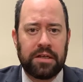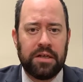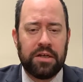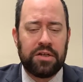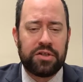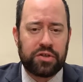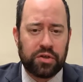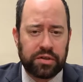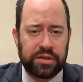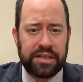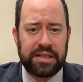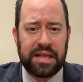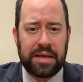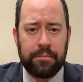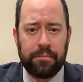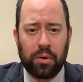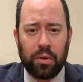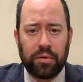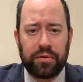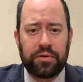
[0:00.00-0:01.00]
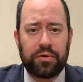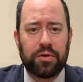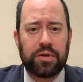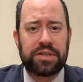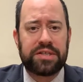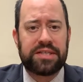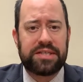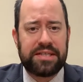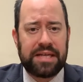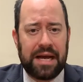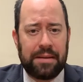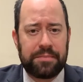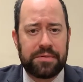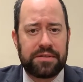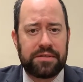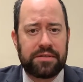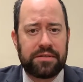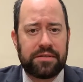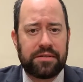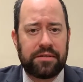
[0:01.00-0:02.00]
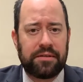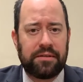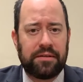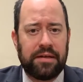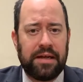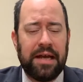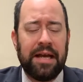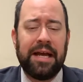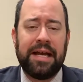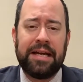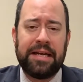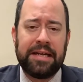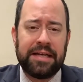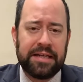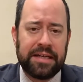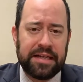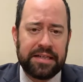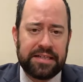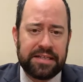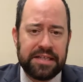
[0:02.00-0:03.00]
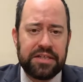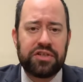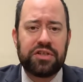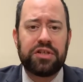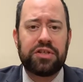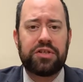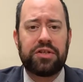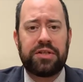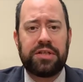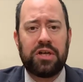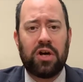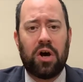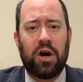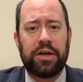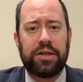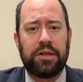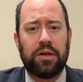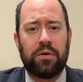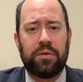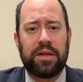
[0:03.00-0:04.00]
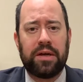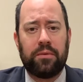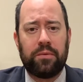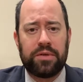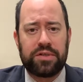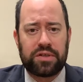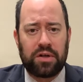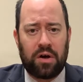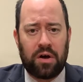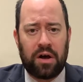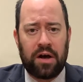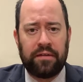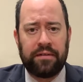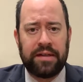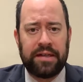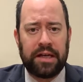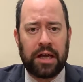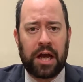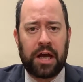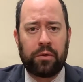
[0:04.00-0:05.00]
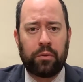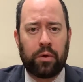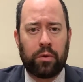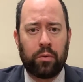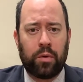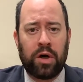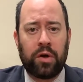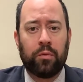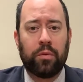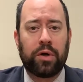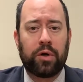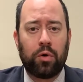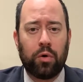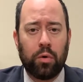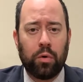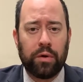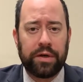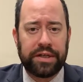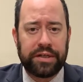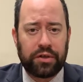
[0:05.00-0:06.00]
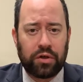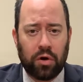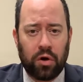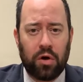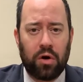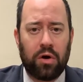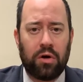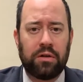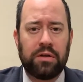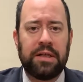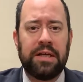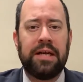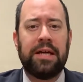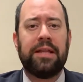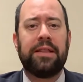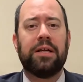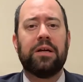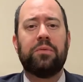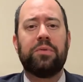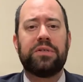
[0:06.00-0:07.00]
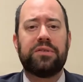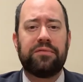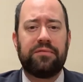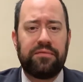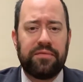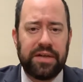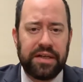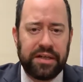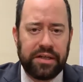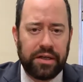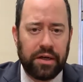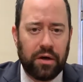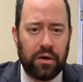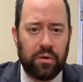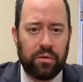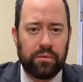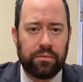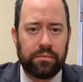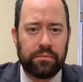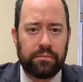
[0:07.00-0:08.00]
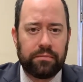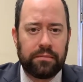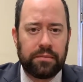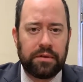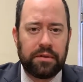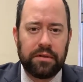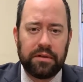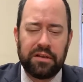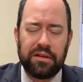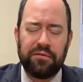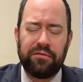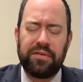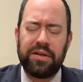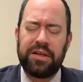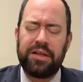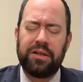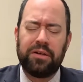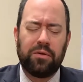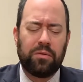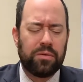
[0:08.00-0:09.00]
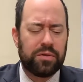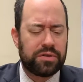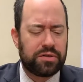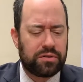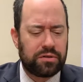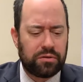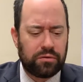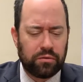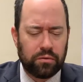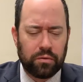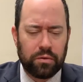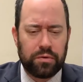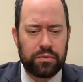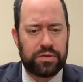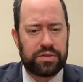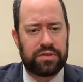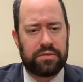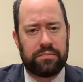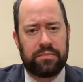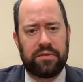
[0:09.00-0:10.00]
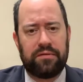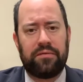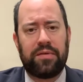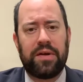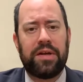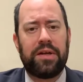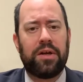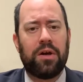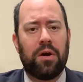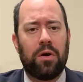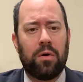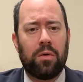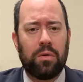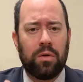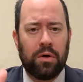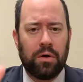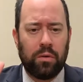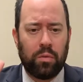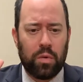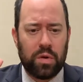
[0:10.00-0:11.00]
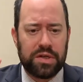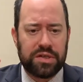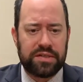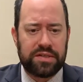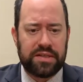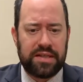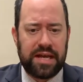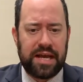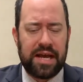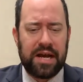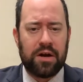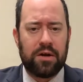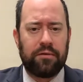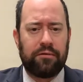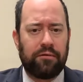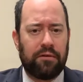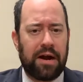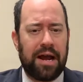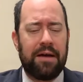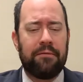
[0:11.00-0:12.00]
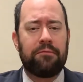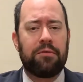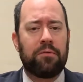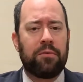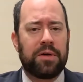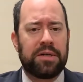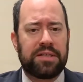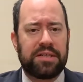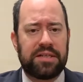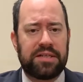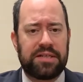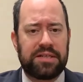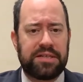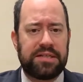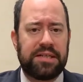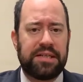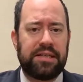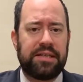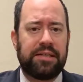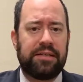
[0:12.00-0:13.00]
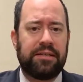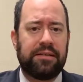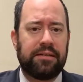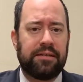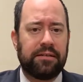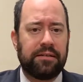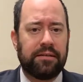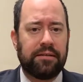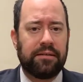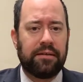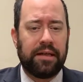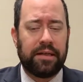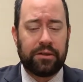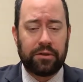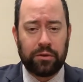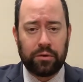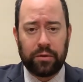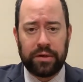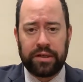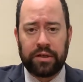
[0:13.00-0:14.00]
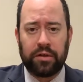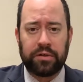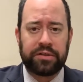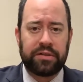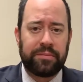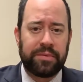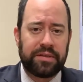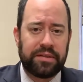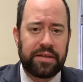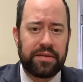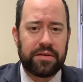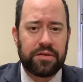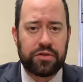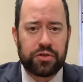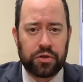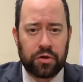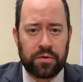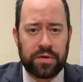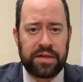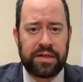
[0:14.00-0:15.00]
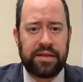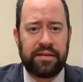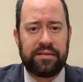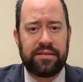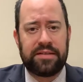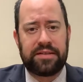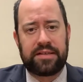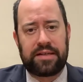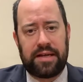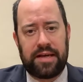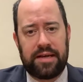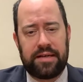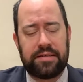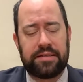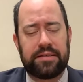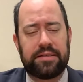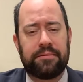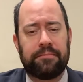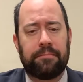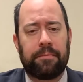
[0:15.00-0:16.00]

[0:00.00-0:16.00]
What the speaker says: Certainly they both took steps. And in addition to the audio that was on the 911 recorded call, there was video. The video was gruesome. The video was there for everyone to see, including ultimately the jury in this case.